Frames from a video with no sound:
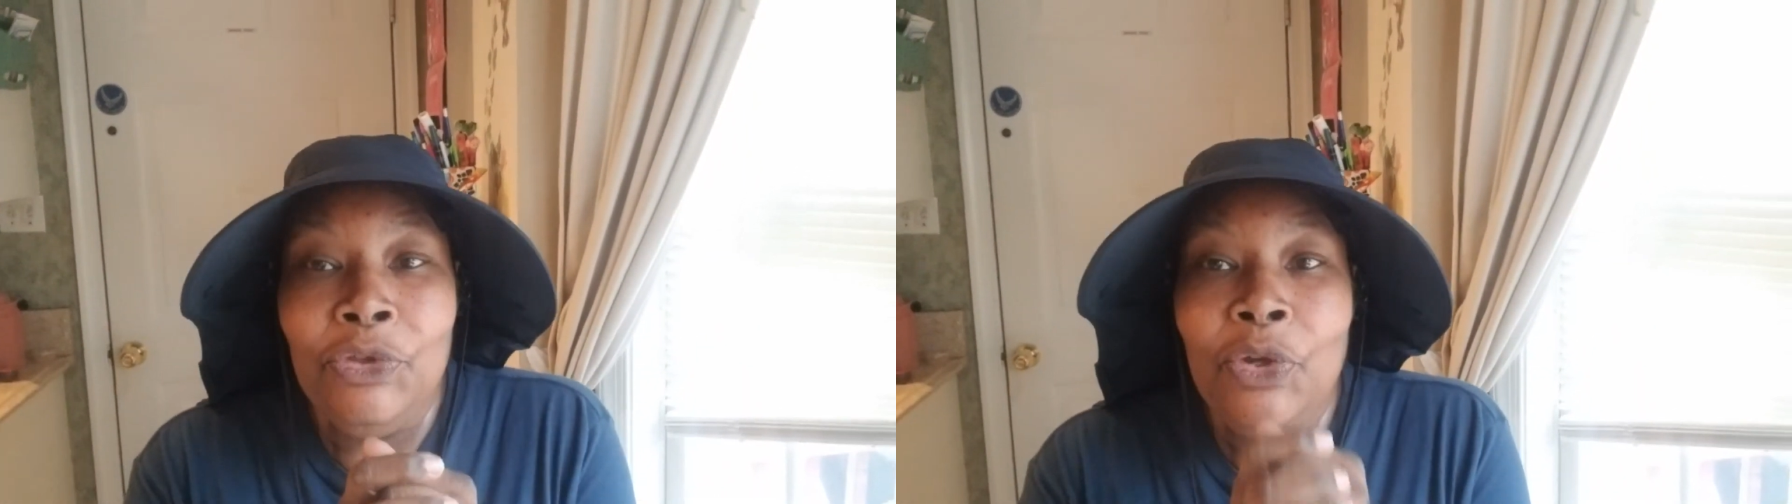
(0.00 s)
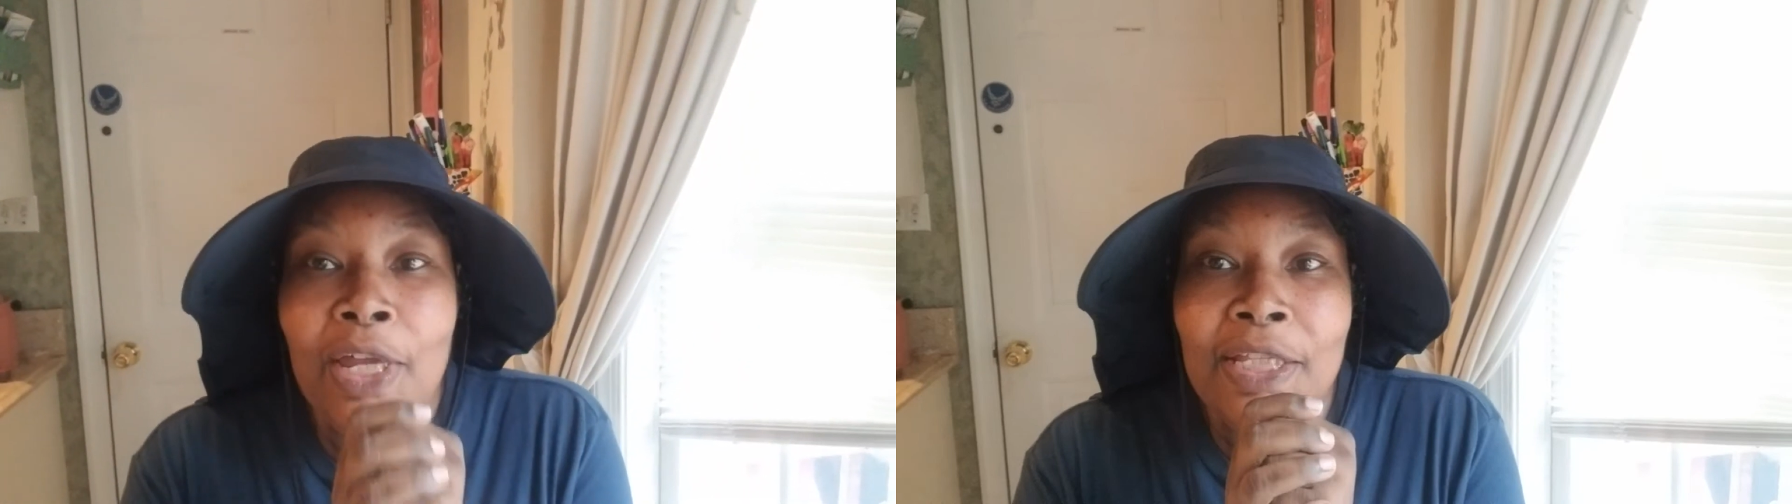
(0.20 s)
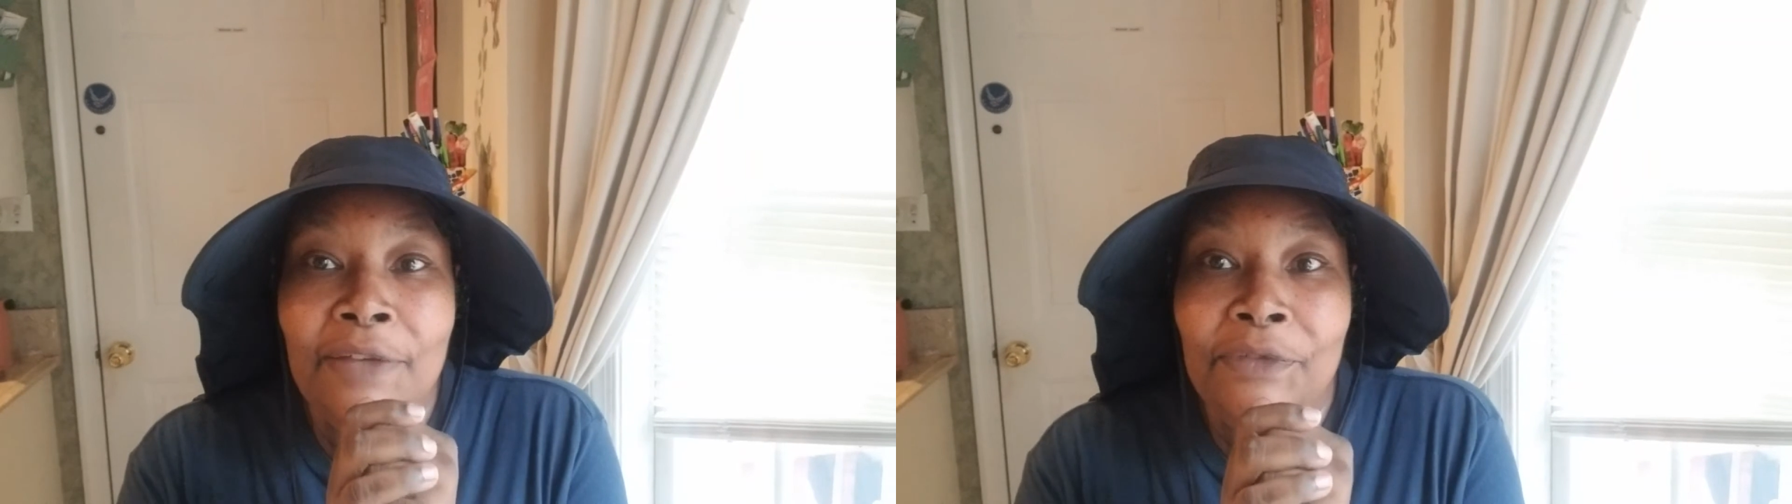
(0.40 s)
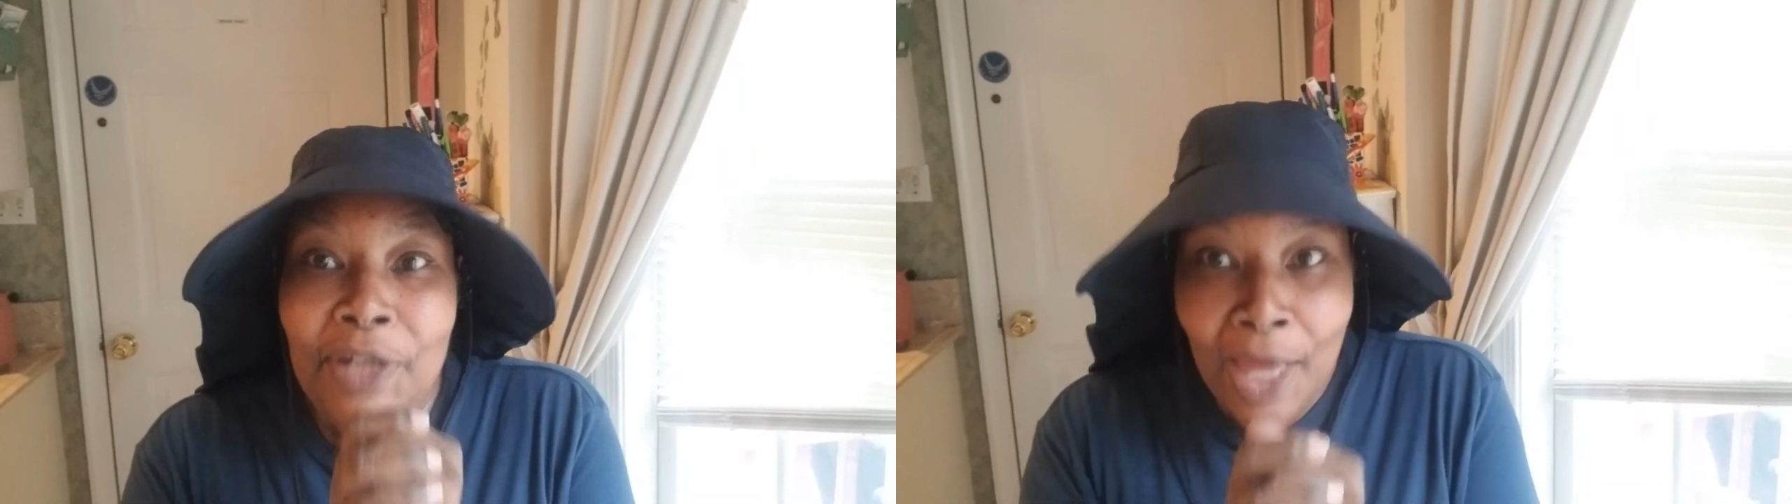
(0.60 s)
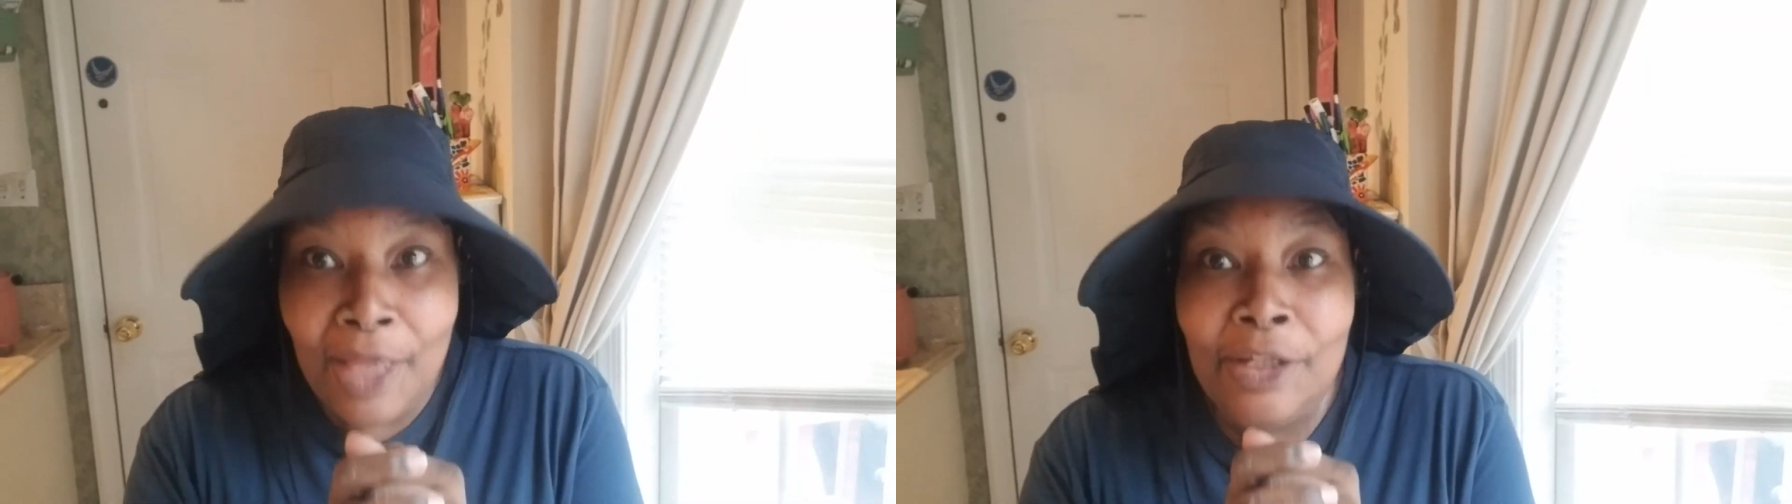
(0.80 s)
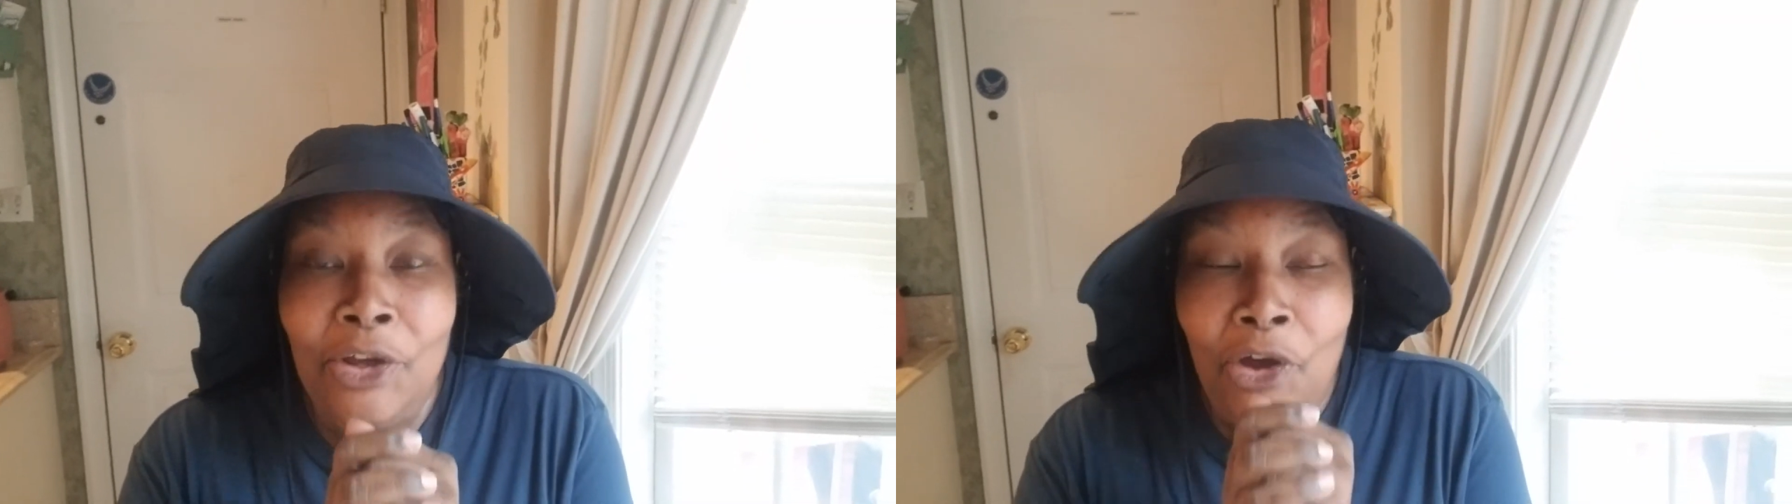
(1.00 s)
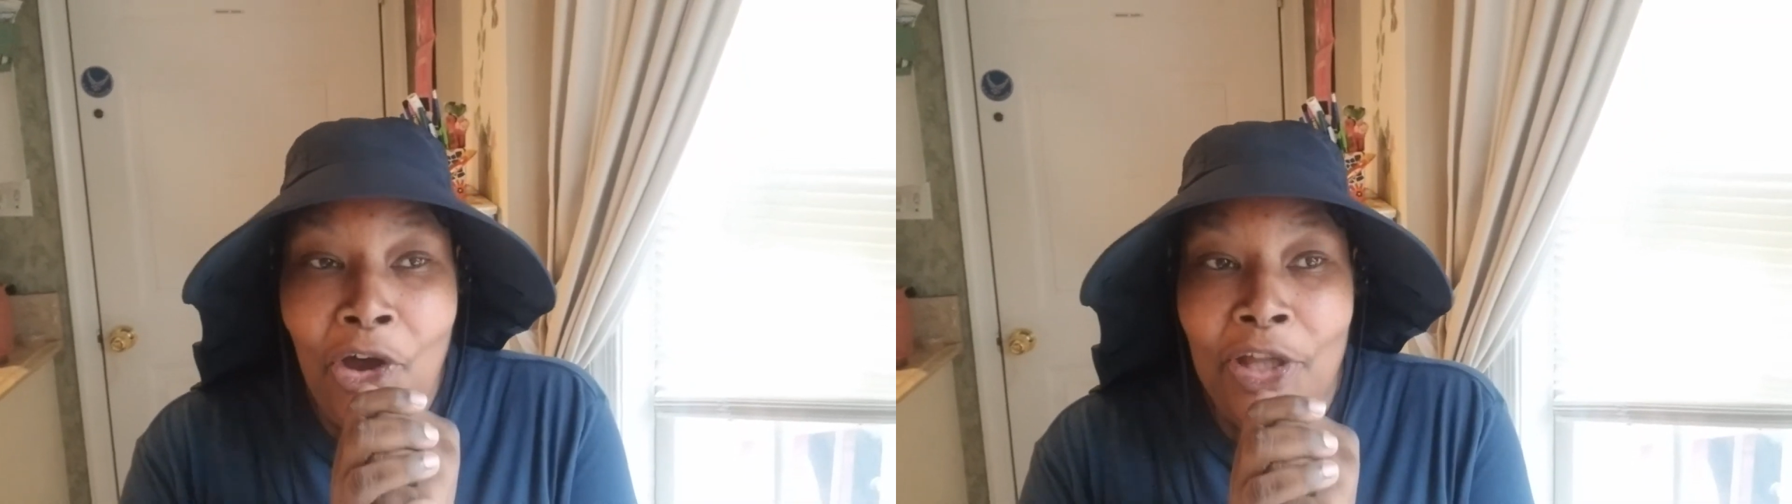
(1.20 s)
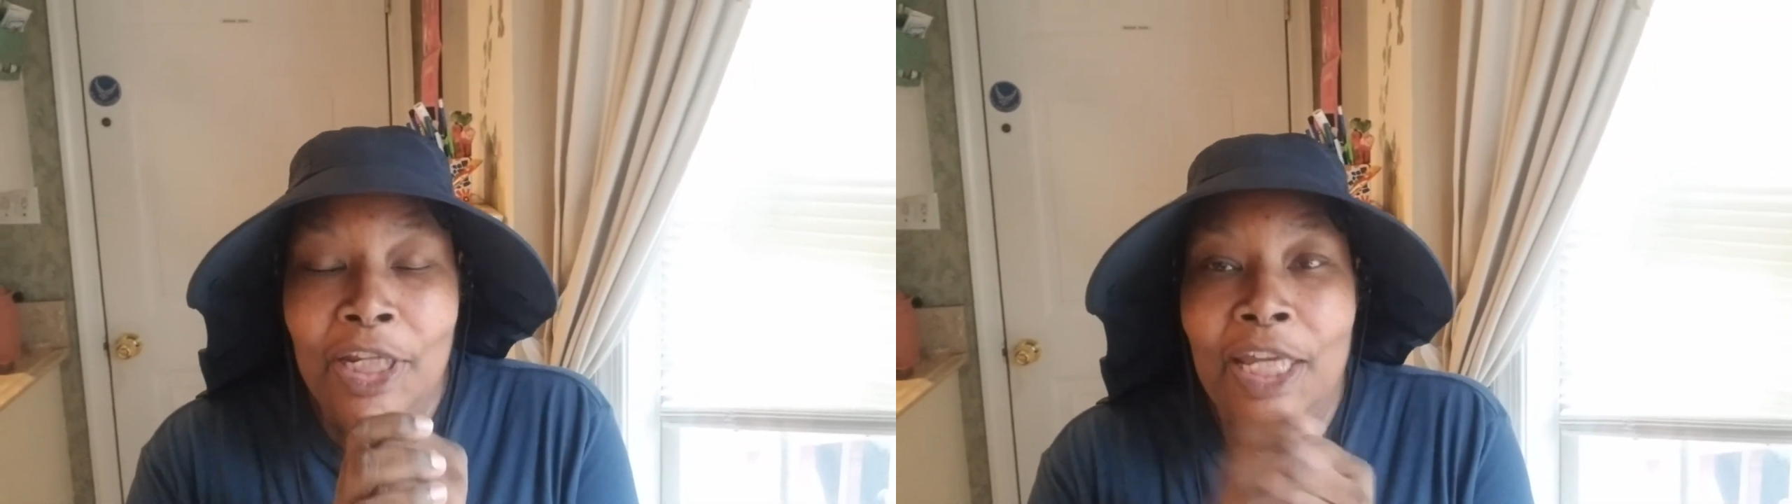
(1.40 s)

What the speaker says: guys have not gone